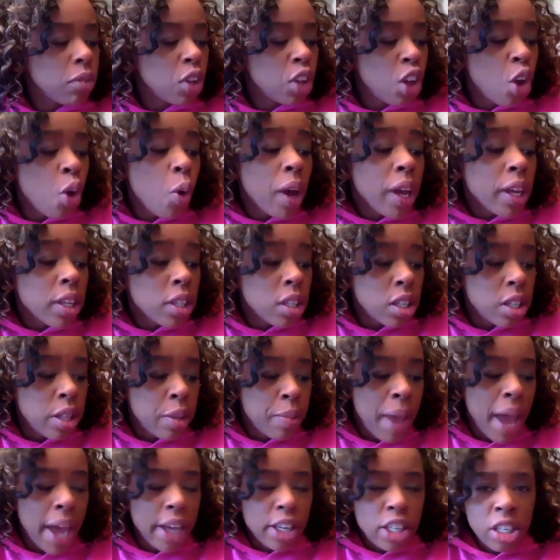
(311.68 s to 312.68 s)
going to the
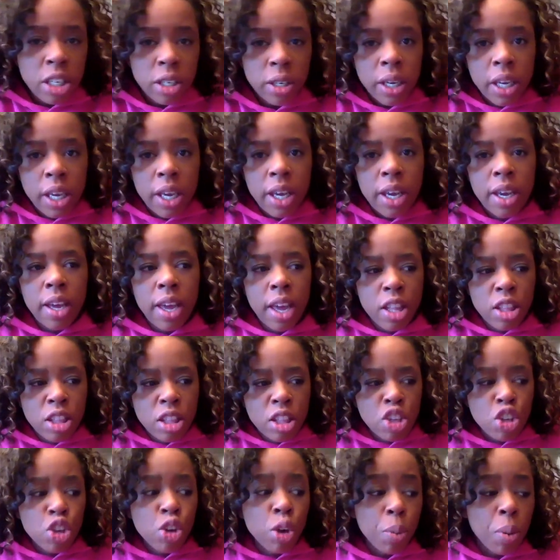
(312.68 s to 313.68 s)
bacteria
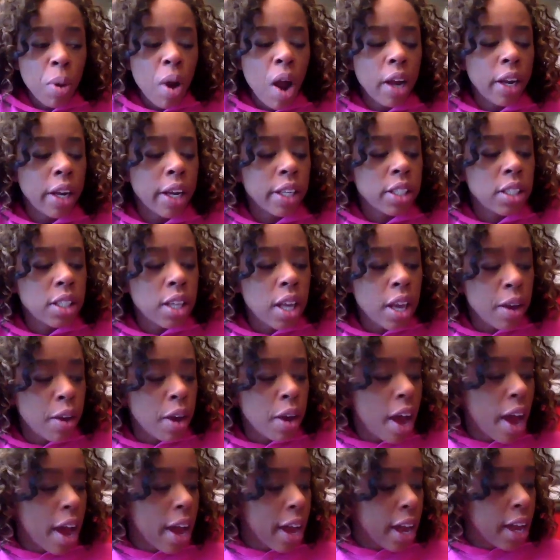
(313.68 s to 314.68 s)
and your products,
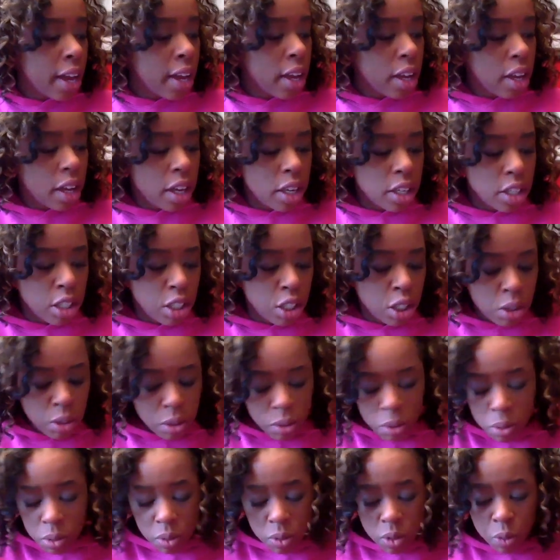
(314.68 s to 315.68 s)
as
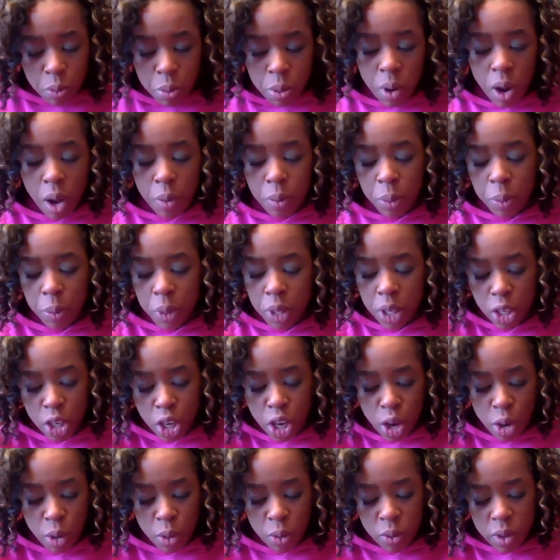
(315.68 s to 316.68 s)
you probably
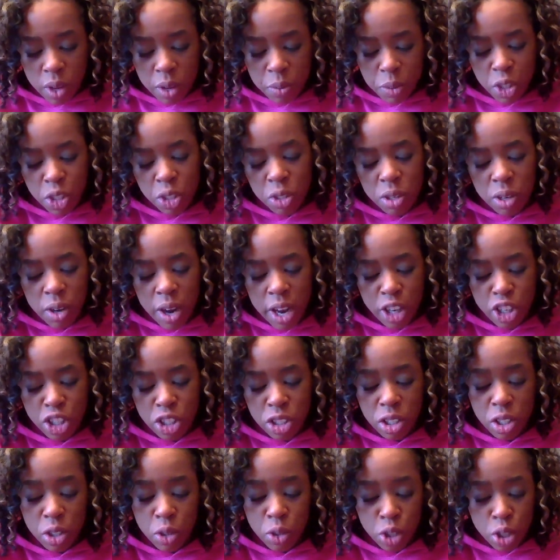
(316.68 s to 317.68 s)
know, I'm sure
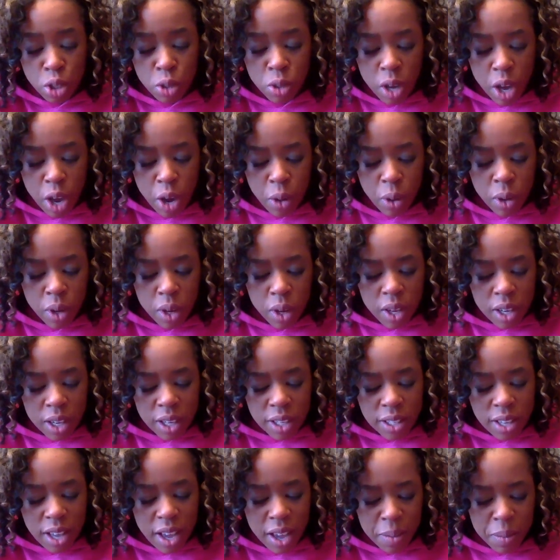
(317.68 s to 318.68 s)
actually you do know,
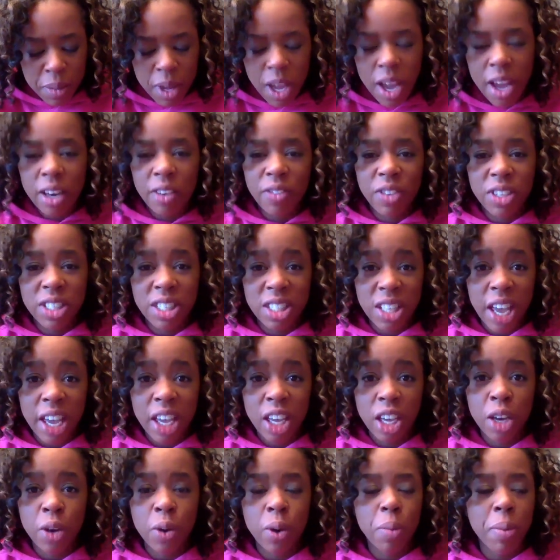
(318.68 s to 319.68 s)
because I'm kind of a
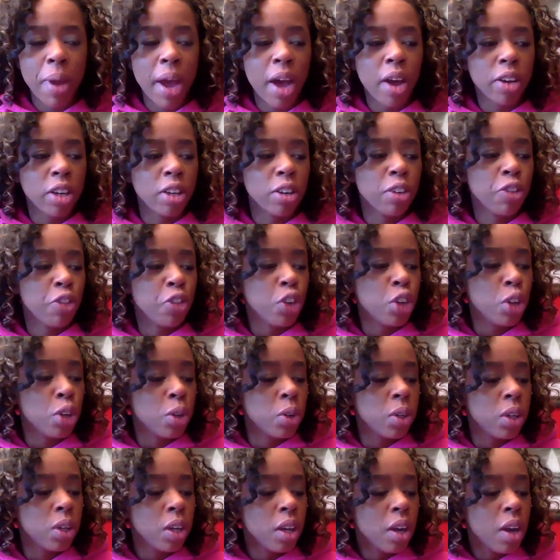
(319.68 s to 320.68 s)
psycho about your
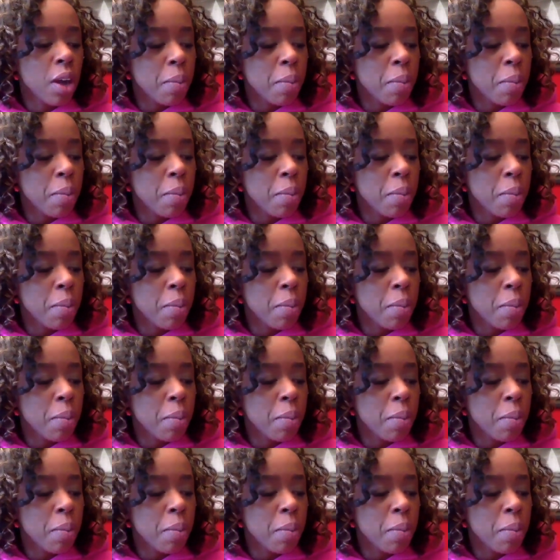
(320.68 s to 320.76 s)
food,